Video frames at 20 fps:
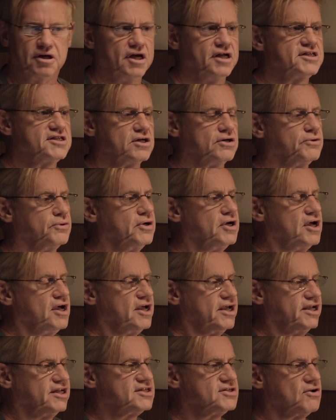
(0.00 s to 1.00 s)
And so
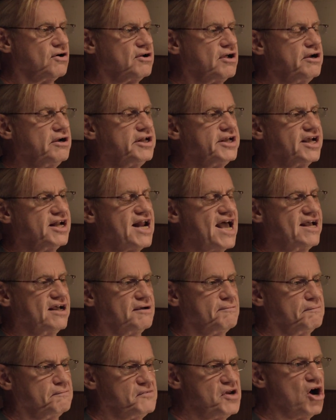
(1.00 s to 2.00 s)
it's not only a
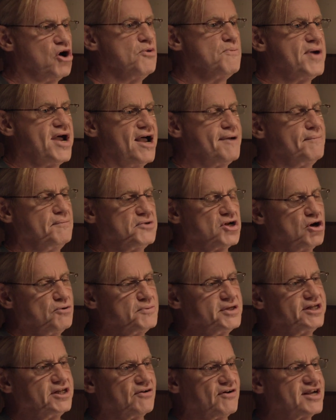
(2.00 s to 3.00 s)
no MAM, no
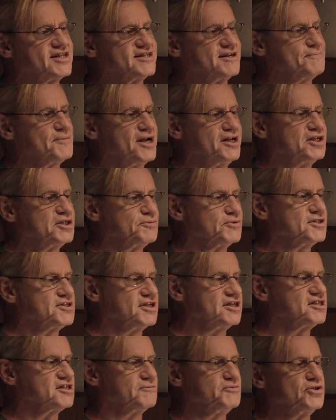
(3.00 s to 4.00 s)
media asset management
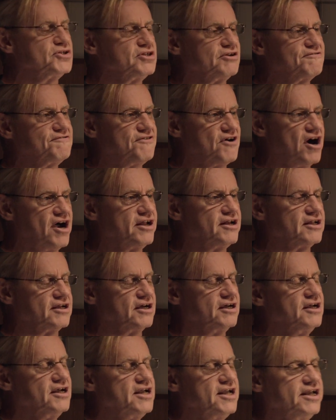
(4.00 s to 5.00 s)
system using
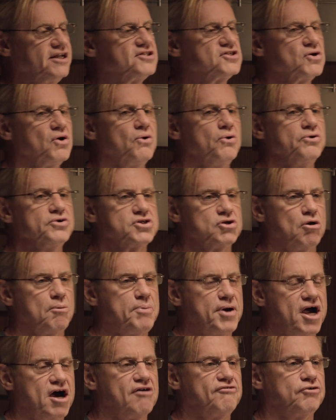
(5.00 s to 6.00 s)
Finder, it's also a
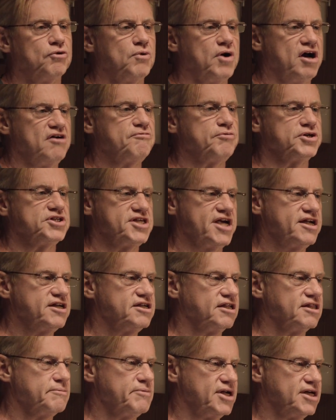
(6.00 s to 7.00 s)
powerful way of
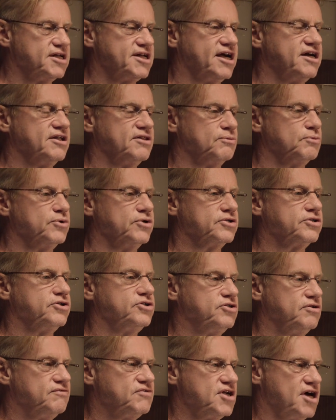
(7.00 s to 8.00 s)
protecting the metadata, the work
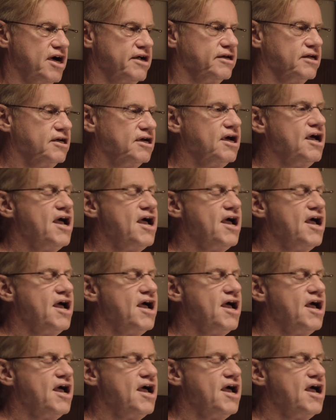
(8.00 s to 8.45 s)
that you've done.